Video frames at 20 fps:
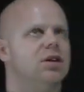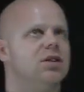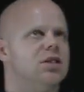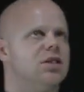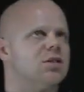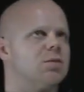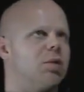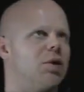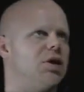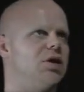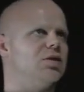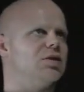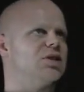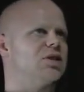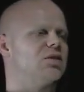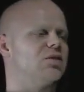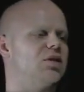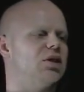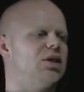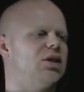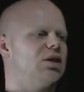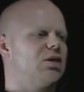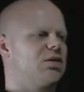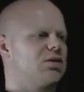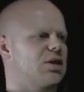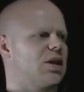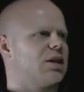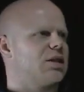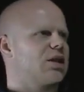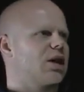just by using V
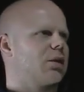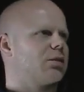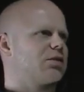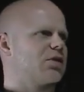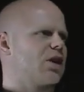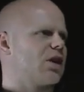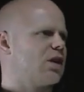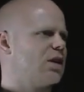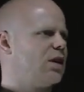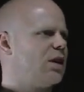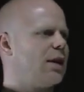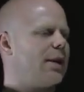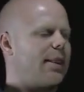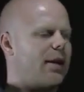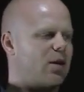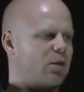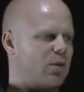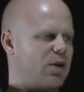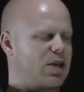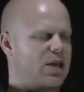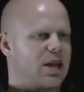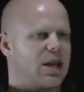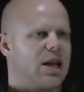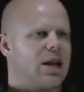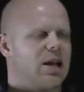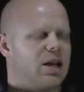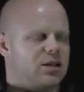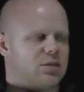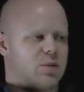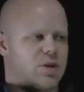equals I times R, we can
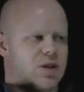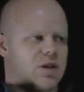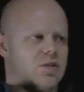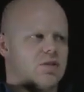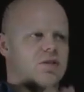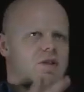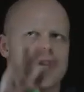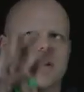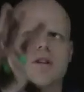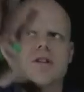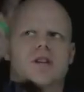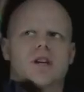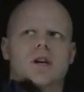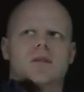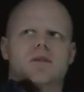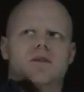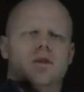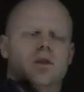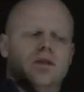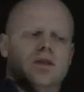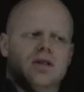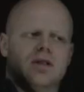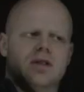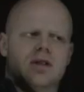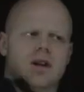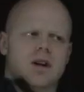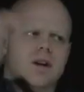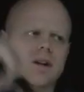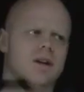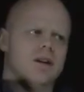analyze. We can use Kirchhoff's voltage
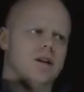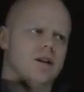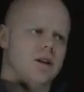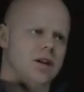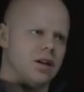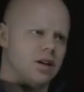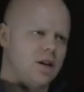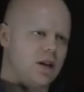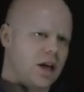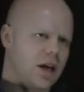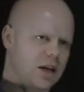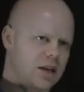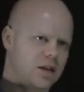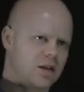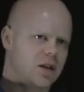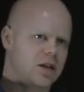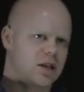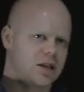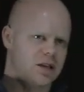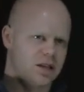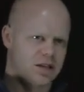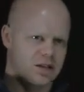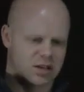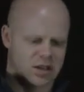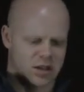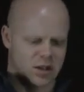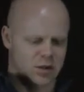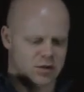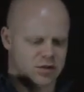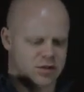law and look at these
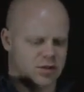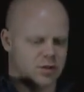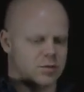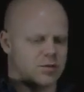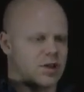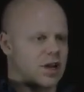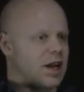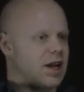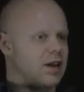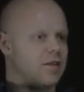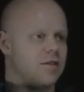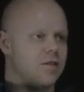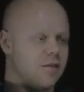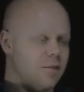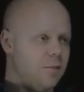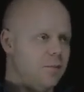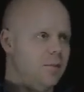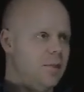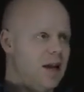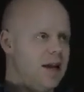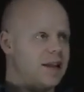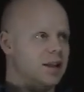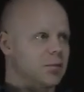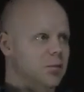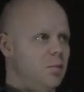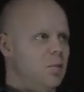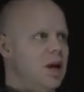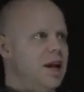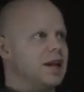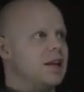closed loops. I have
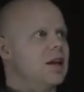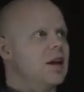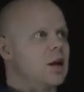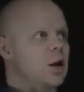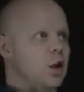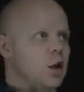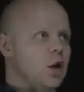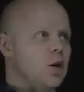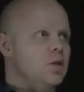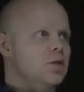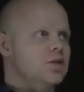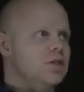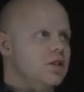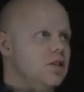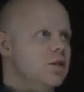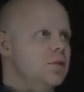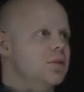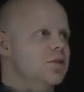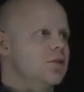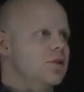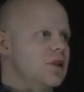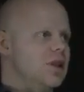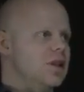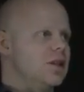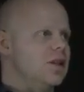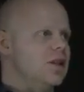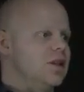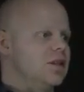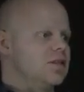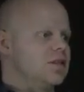many closed loops
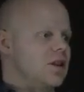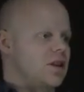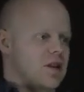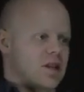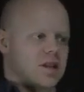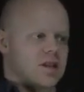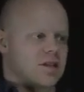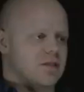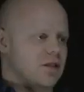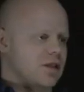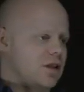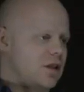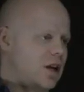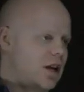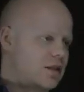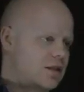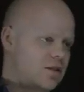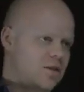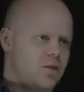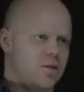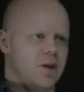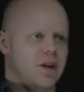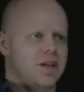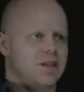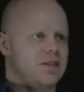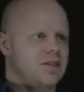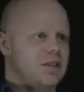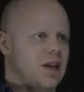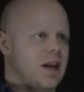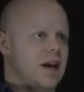within this circuit. There's lots of
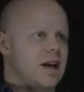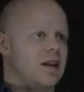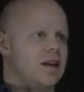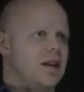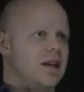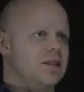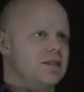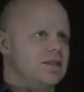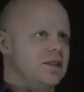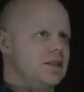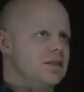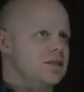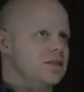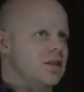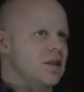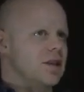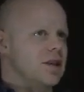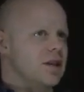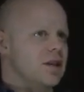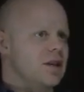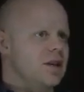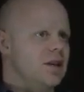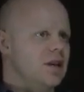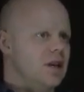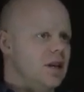ways to analyze this circuit.